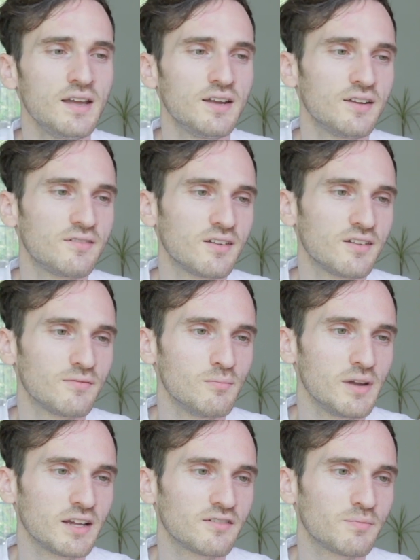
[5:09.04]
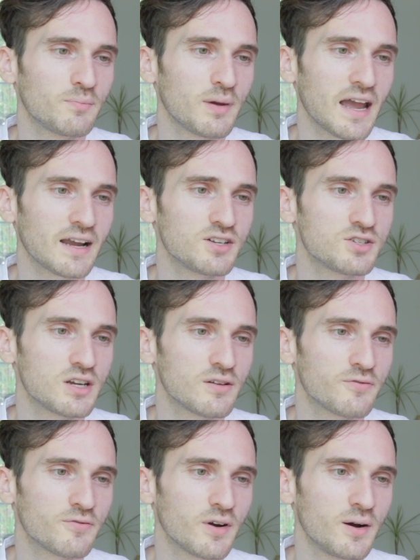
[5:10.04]
It says mixed
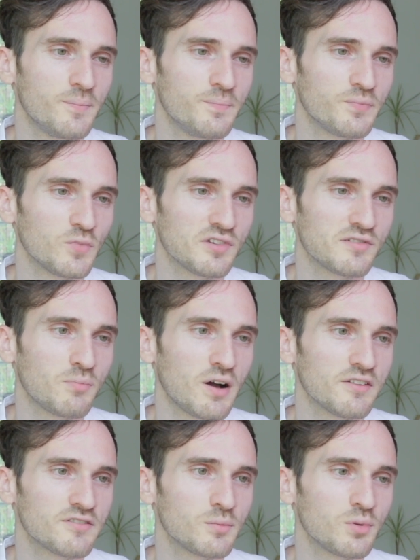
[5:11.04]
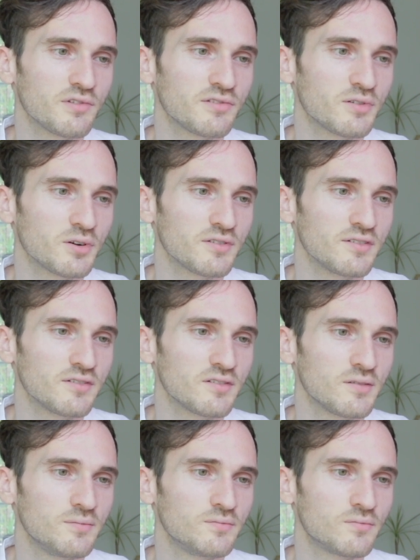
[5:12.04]
packaging from responsible sources,
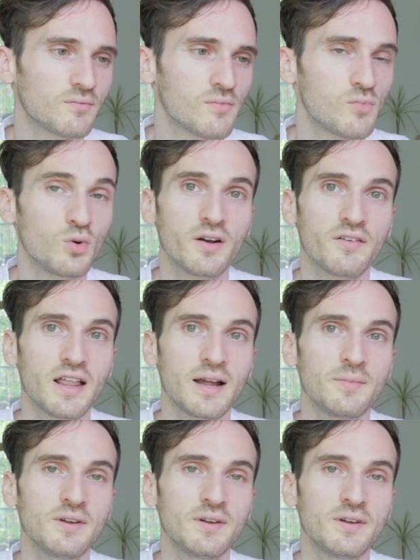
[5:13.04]
whatever that